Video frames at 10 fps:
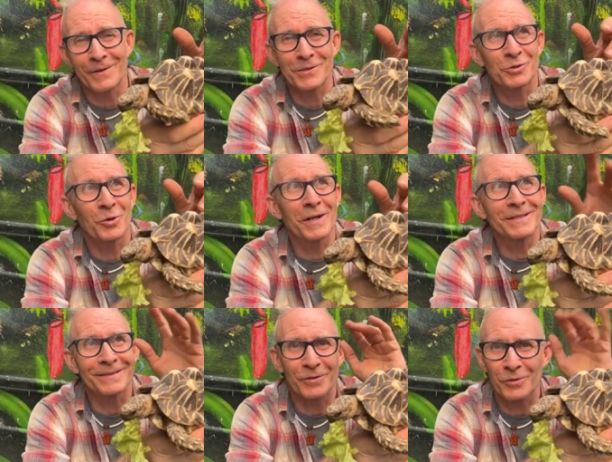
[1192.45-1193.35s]
The
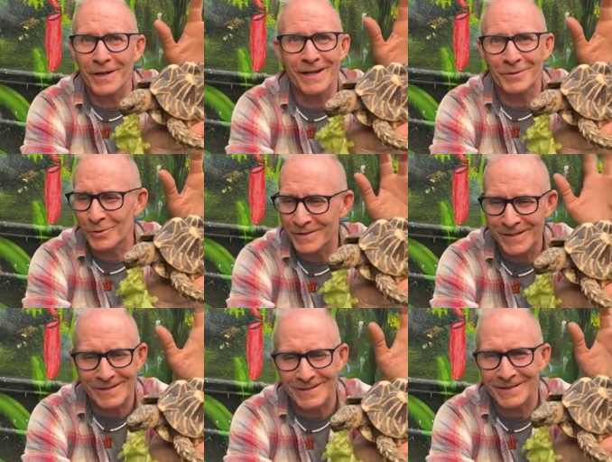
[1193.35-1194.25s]
shorts, 38
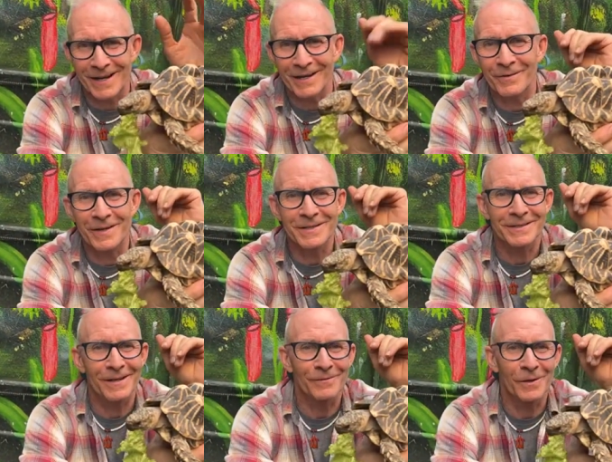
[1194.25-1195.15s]
tortoises, there's a lot of crazy
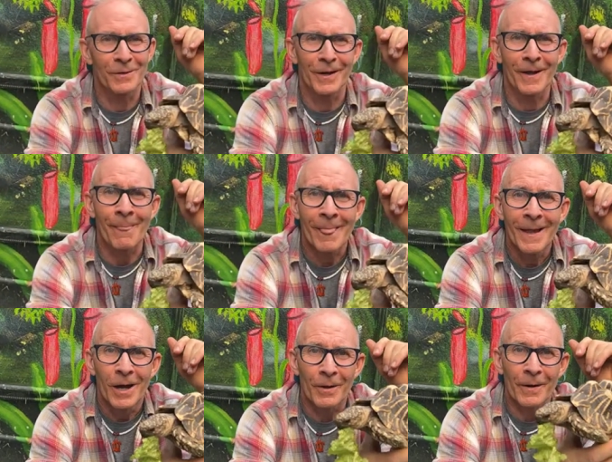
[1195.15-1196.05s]
stuff going on.
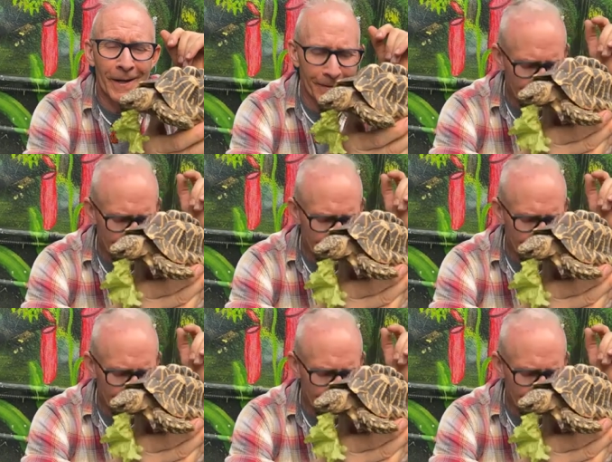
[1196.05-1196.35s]
Alrighty,